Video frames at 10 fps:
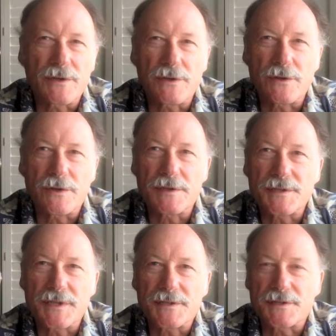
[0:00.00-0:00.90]
good,
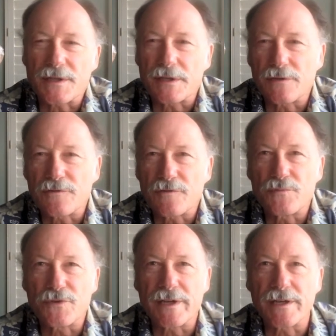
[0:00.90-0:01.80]
such as a loaf of
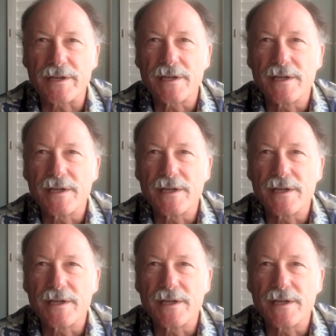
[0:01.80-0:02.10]
bread.